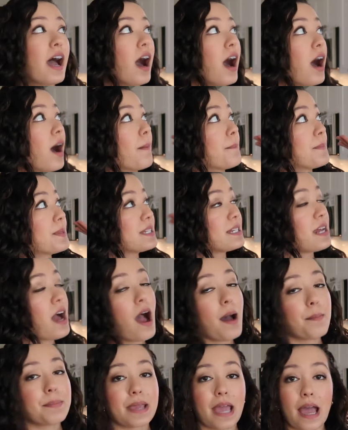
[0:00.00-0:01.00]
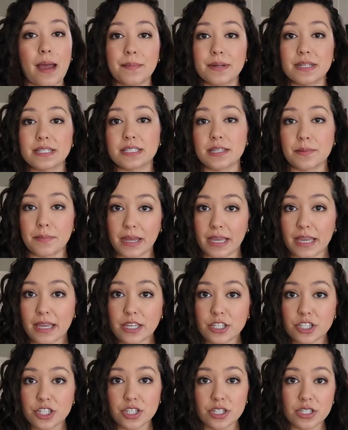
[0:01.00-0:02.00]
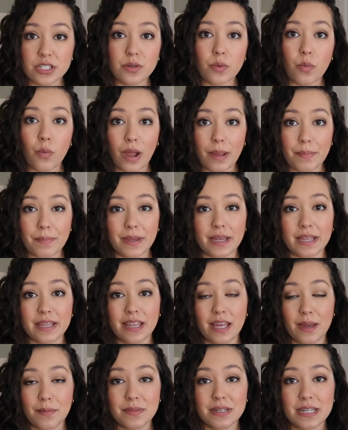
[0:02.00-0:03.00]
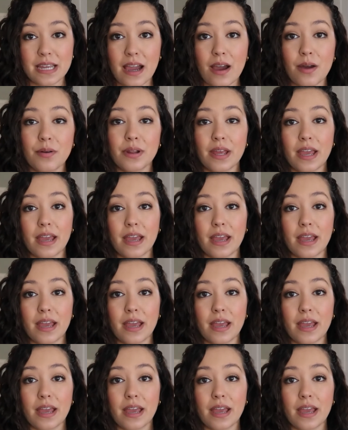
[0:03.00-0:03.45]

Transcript: um, the top cabinets in my kitchen, wiping them down.